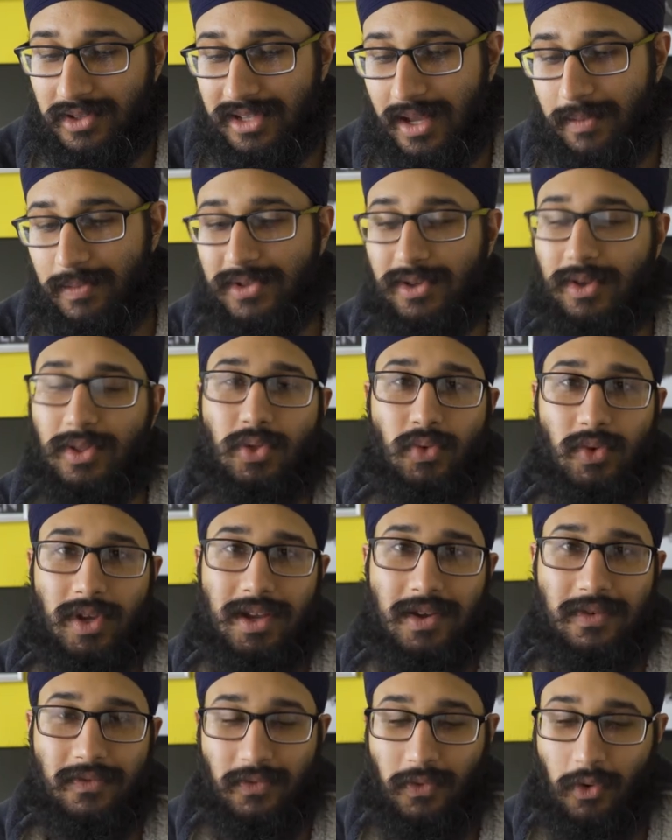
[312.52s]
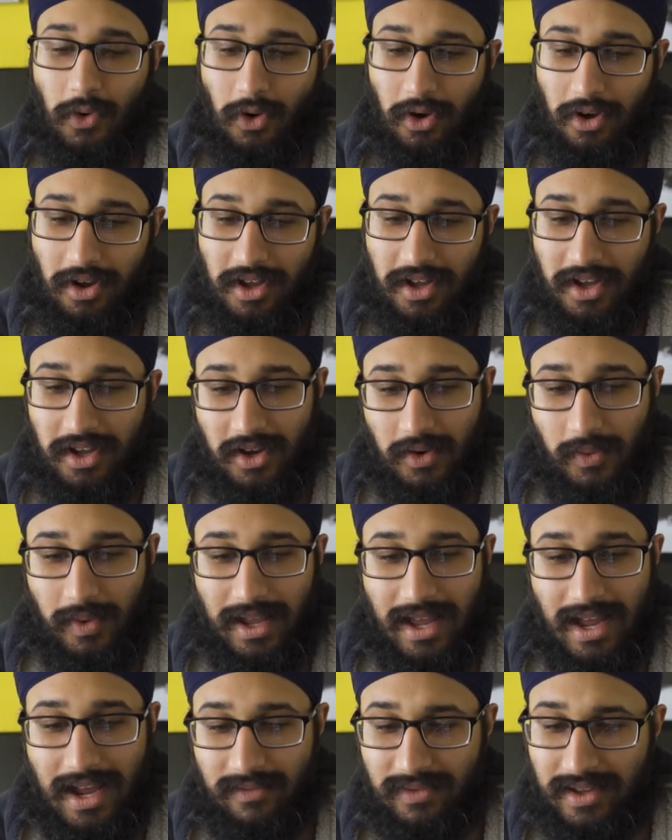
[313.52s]
to episode 3 and 4.
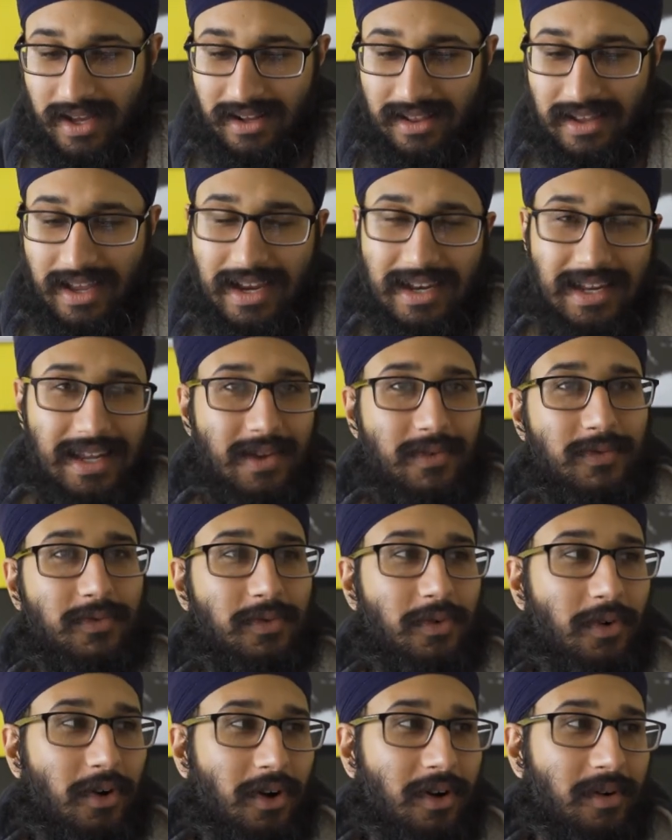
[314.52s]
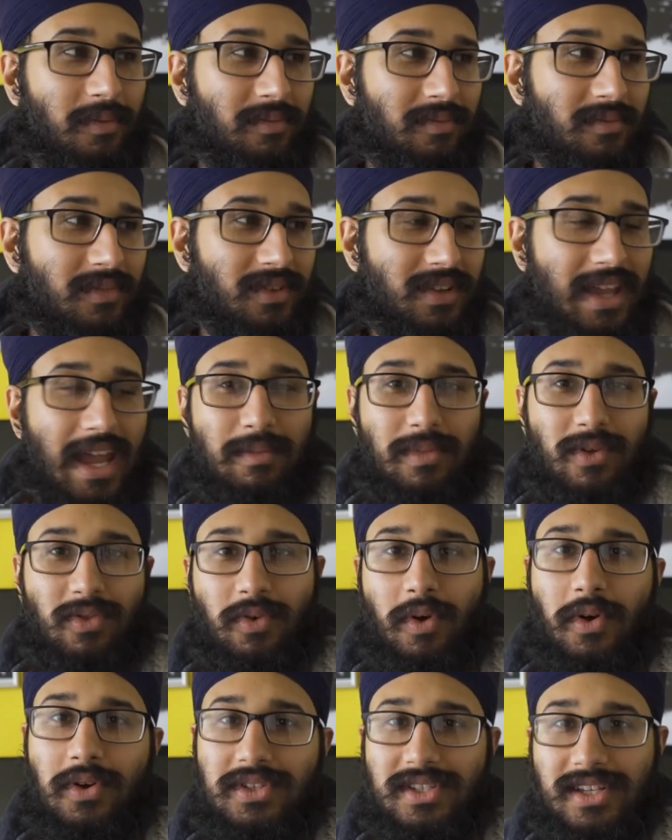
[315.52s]
We have that lady from Game of
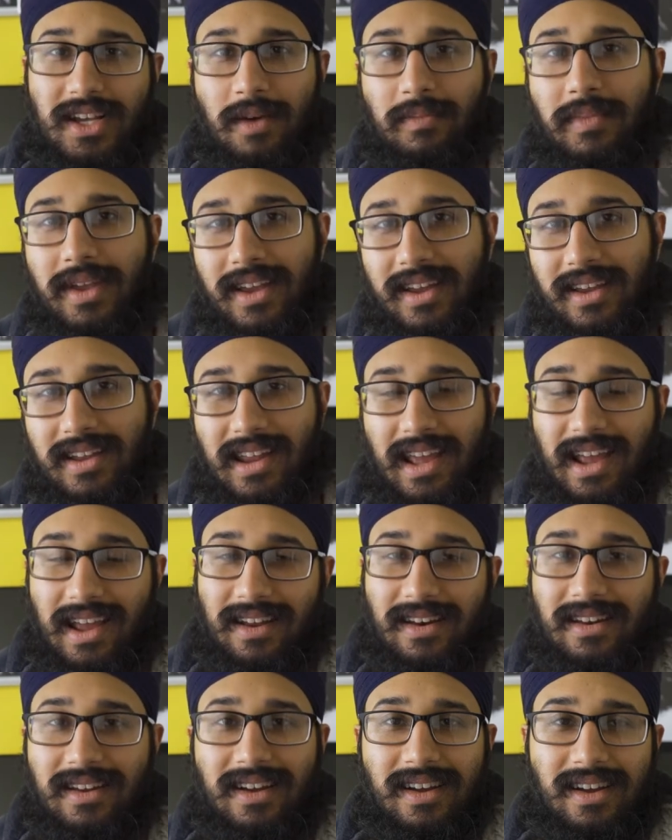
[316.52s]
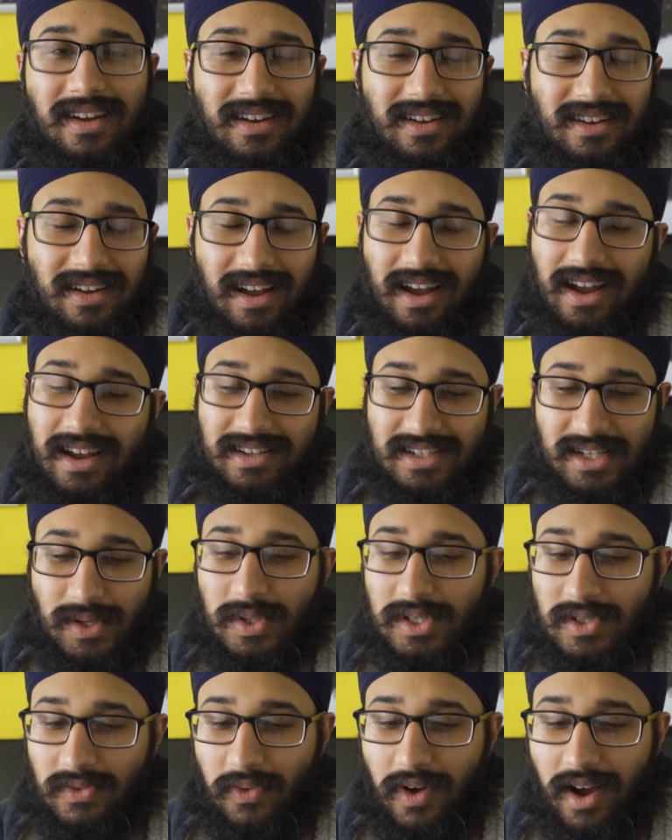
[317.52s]
Thrones come in and uh, she
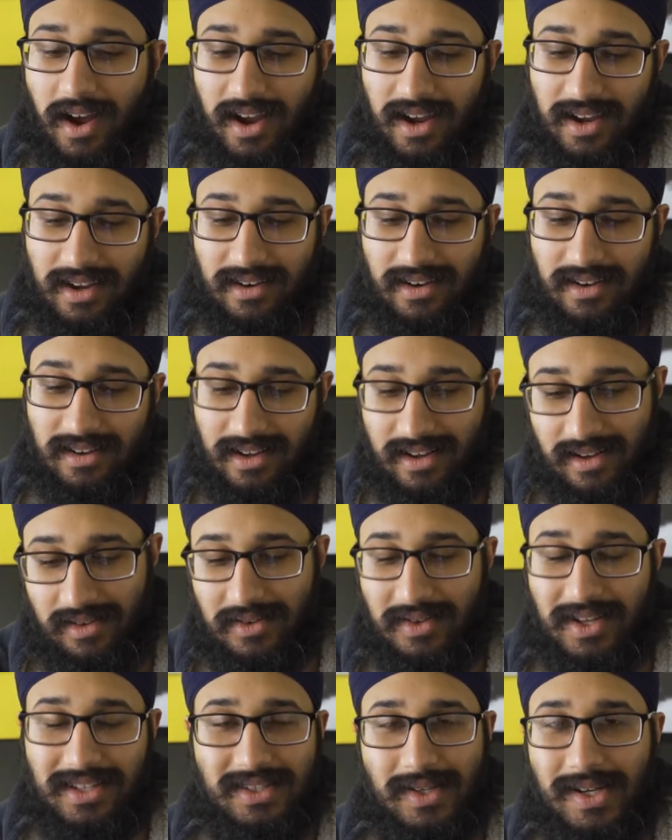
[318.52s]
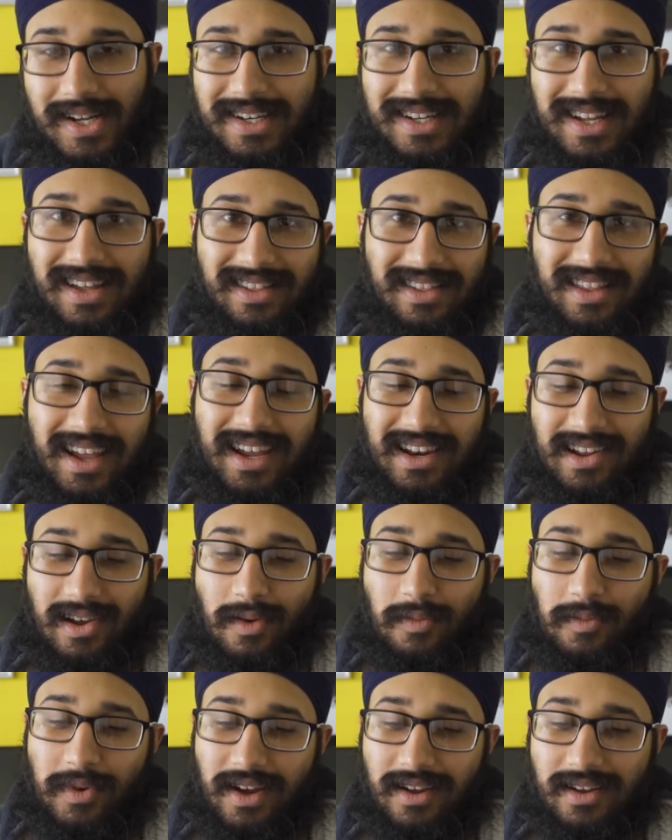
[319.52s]
was fine. I'll get to her death
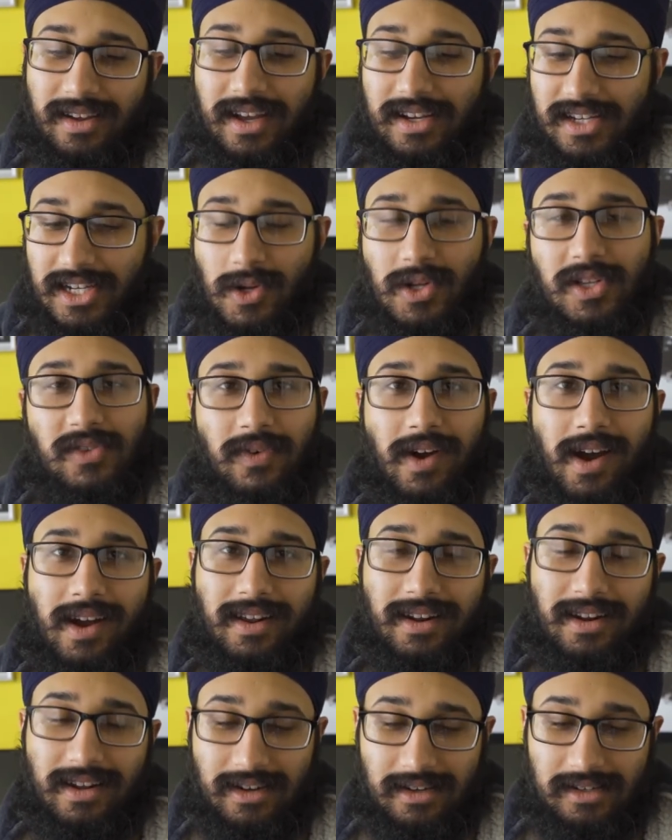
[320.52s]
later, but yeah, she was fine in an